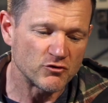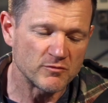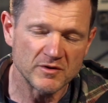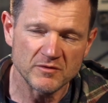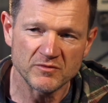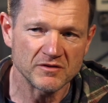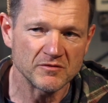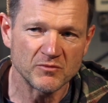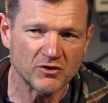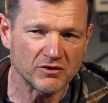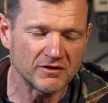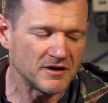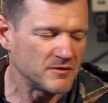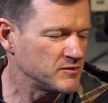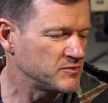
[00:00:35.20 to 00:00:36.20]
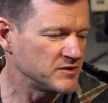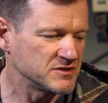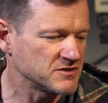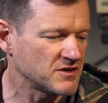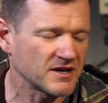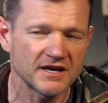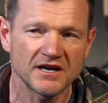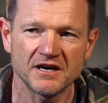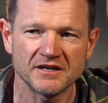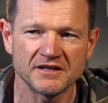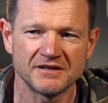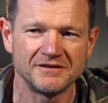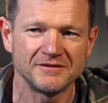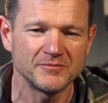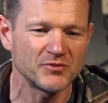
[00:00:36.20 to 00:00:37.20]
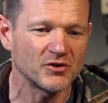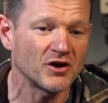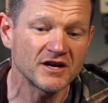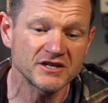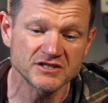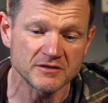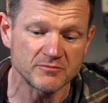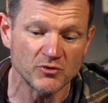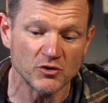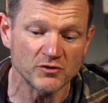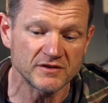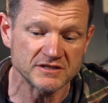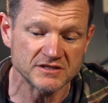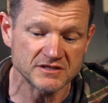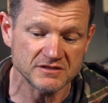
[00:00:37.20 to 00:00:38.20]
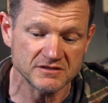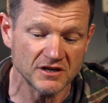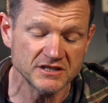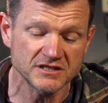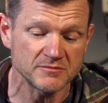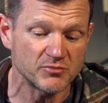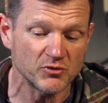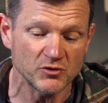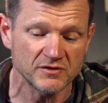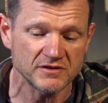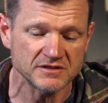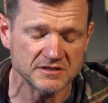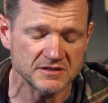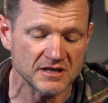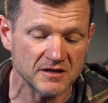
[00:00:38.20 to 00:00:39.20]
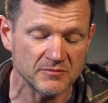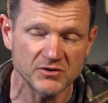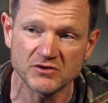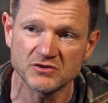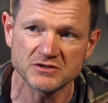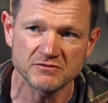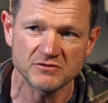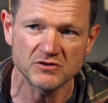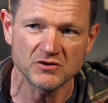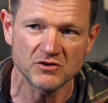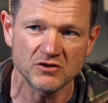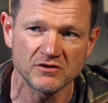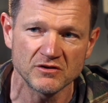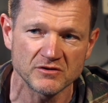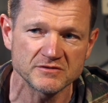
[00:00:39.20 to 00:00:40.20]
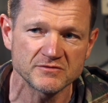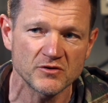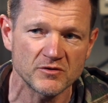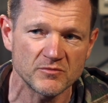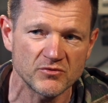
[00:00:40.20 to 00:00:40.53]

you remember the model number because I can't. But I actually bought this. I actually bought this because of you, Con. I was very